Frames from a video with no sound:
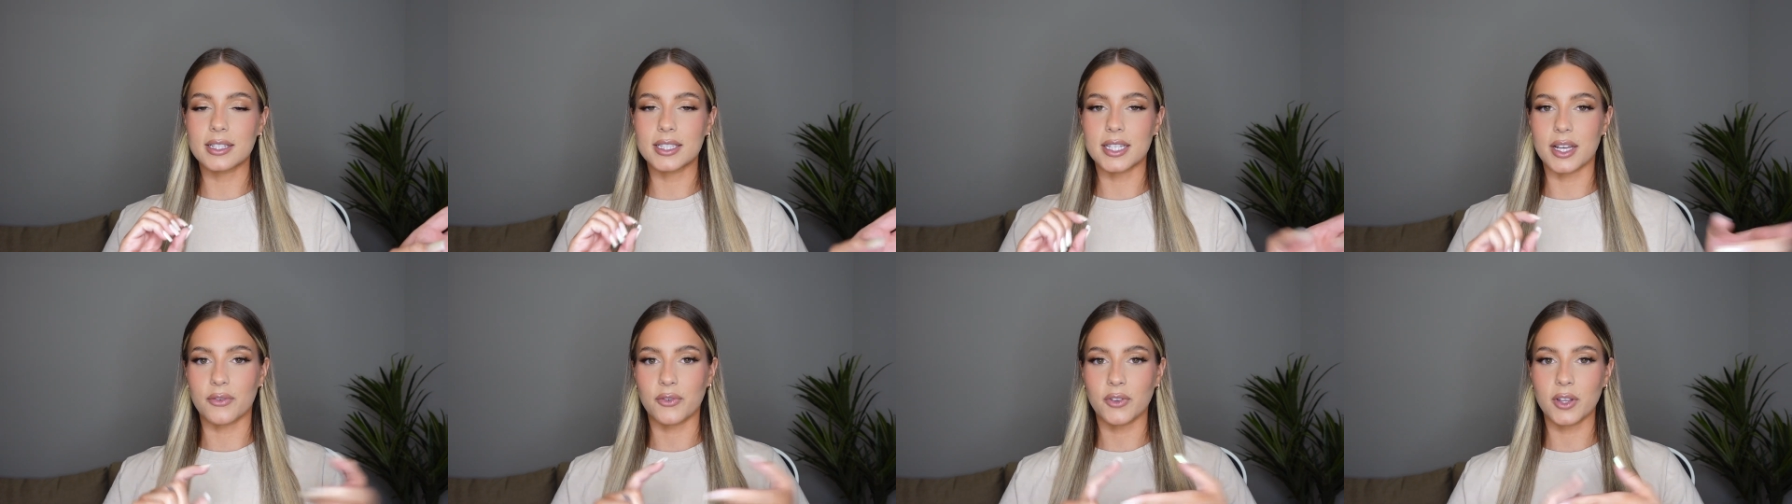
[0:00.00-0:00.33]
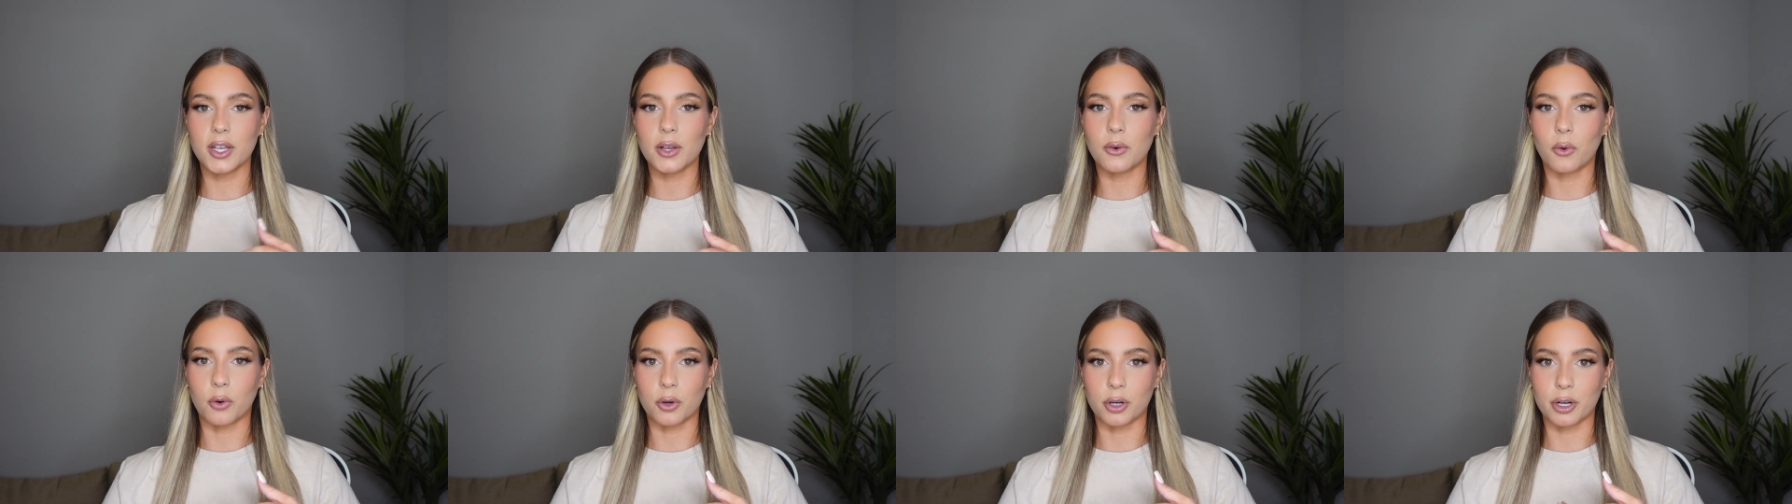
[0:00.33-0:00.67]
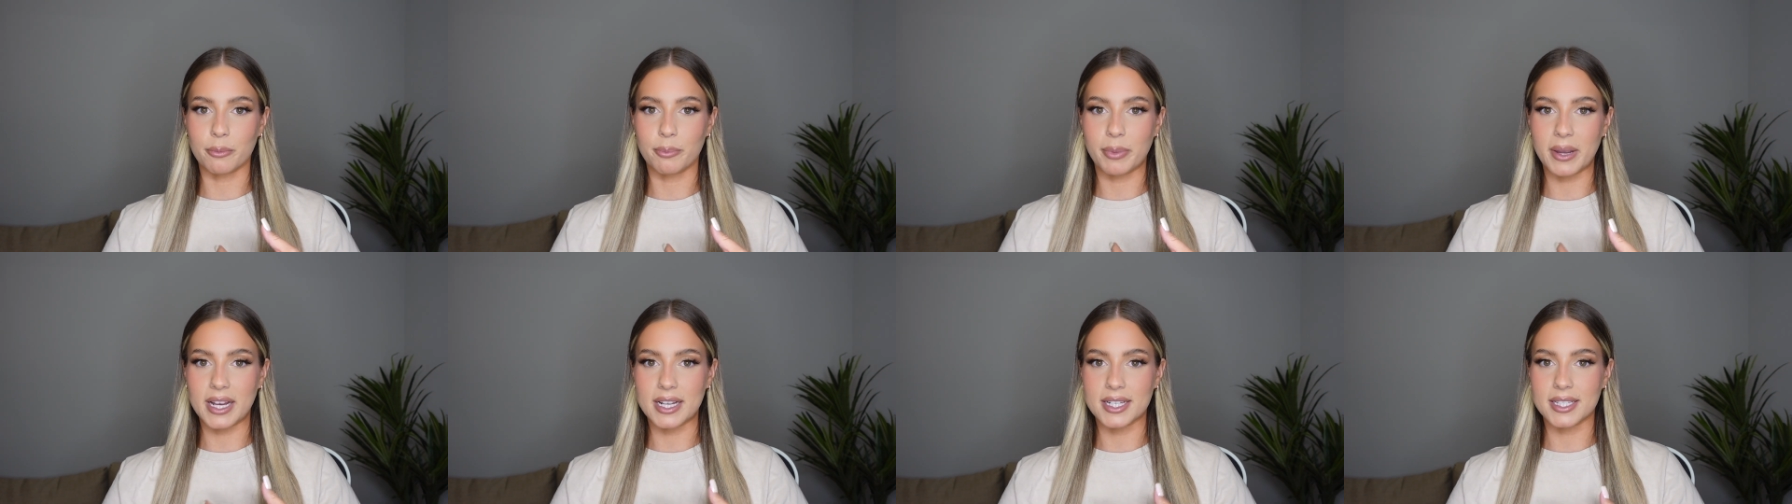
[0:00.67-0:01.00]
definitely order
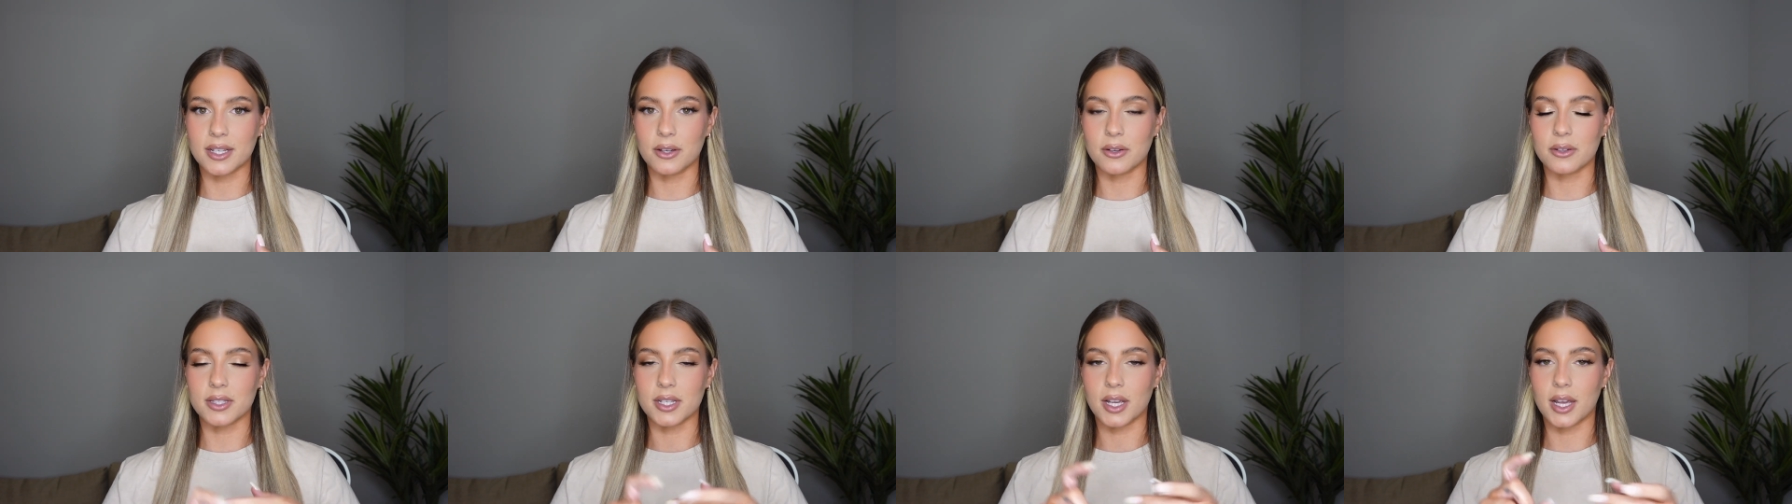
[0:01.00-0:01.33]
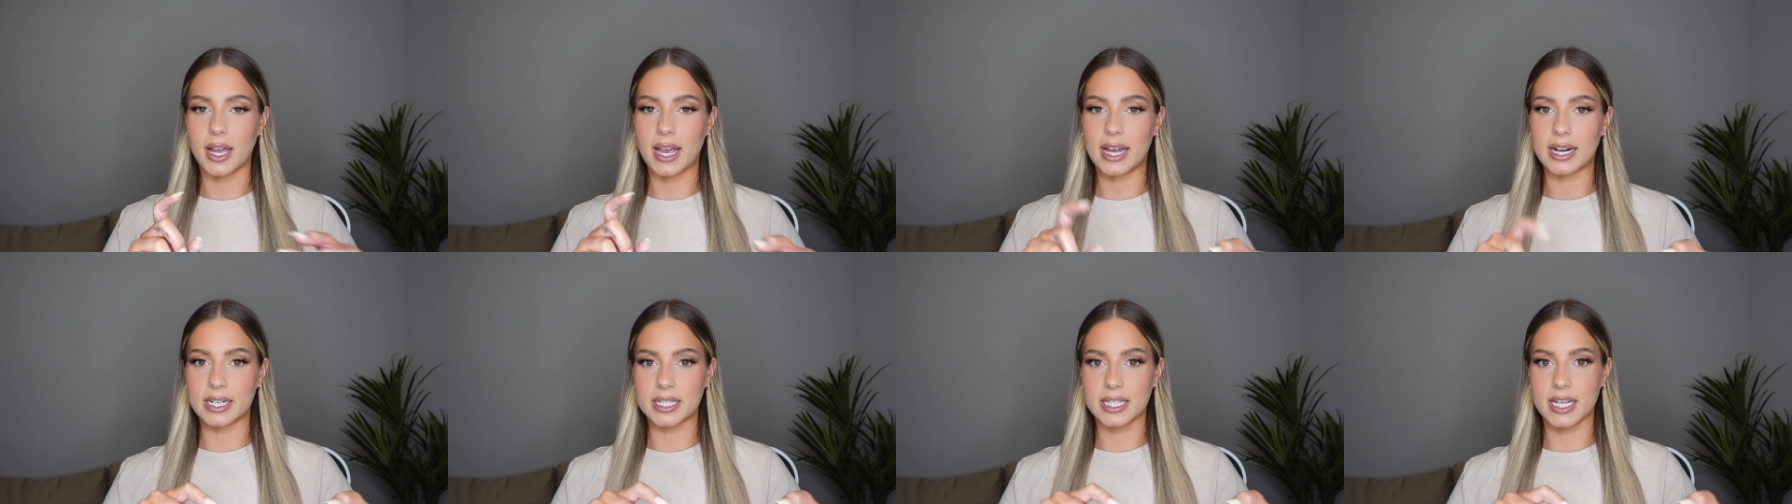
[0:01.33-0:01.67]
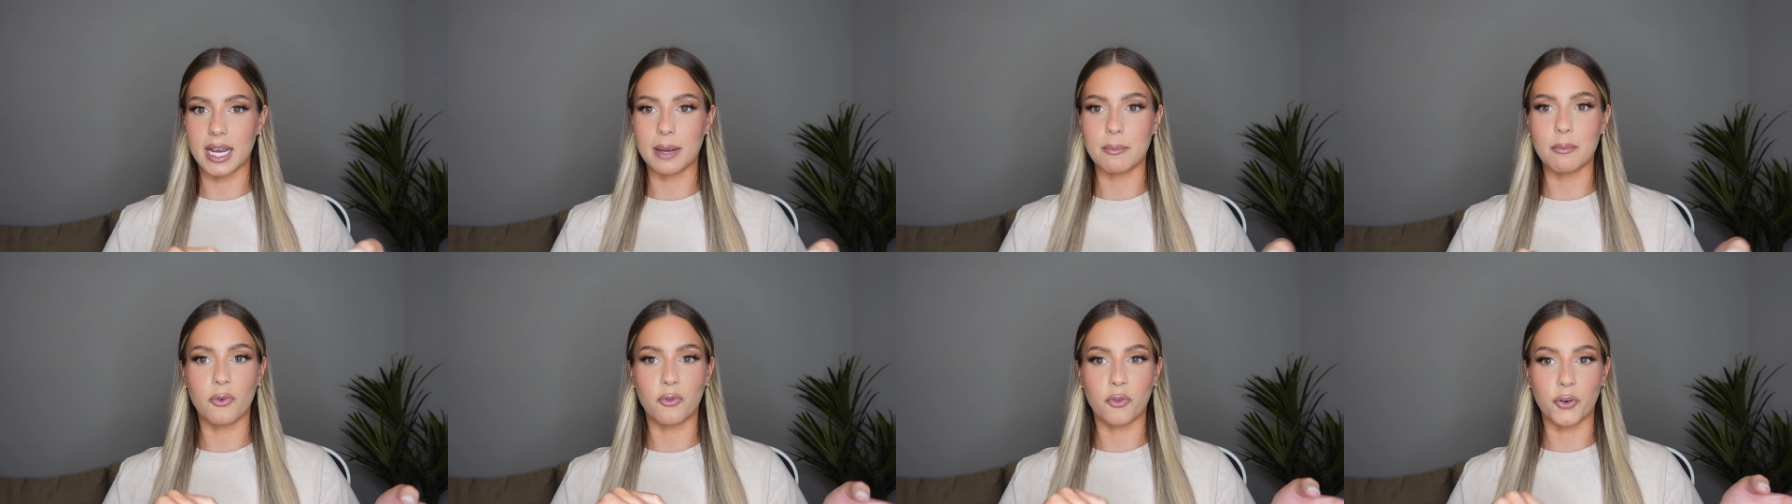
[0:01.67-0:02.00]
pesos ahead of
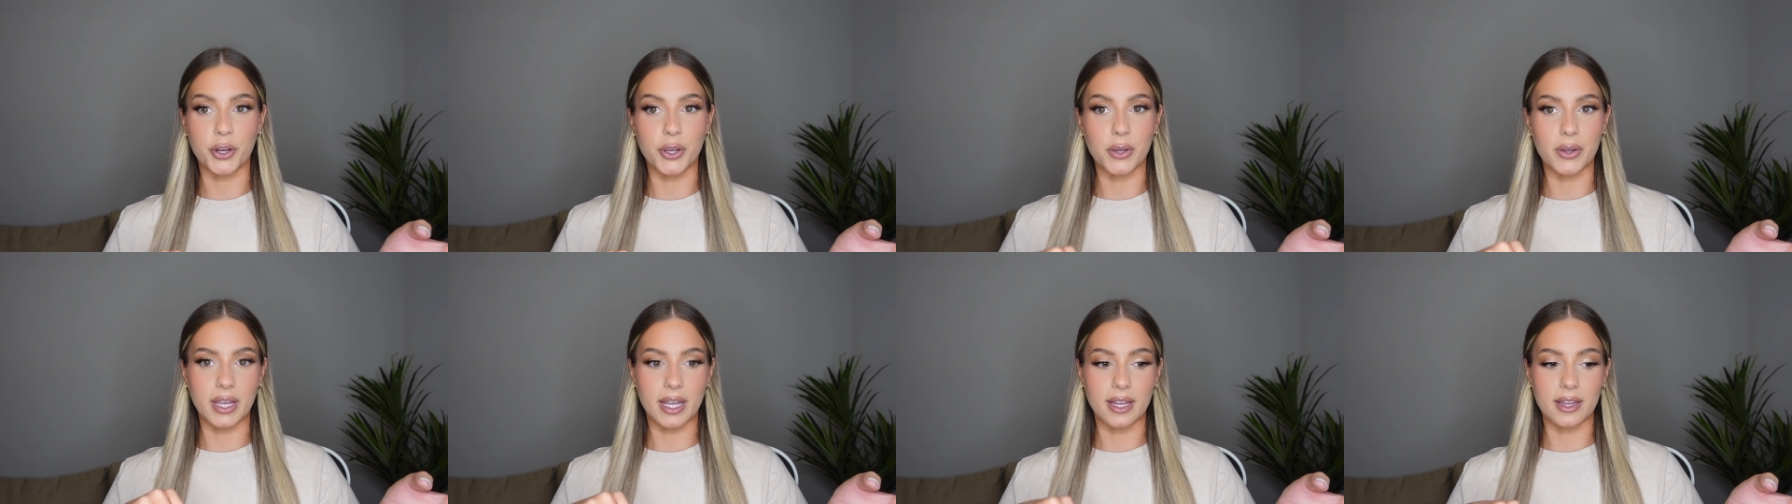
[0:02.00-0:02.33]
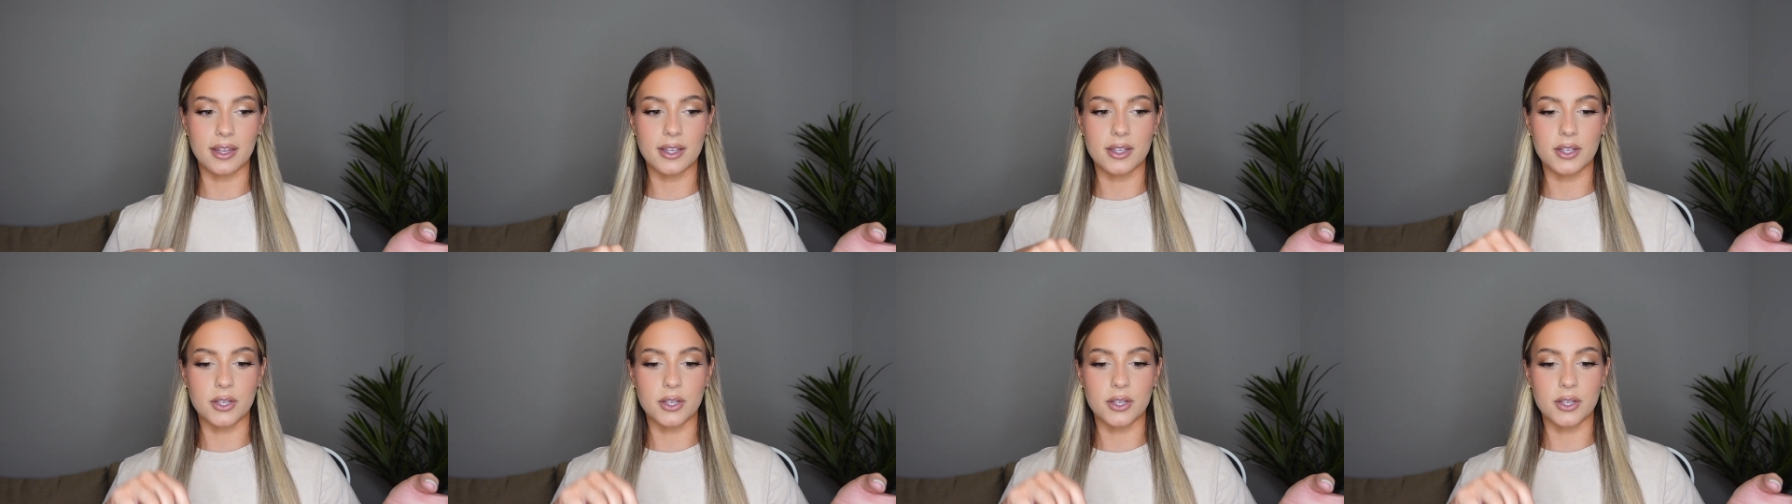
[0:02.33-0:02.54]
time before you get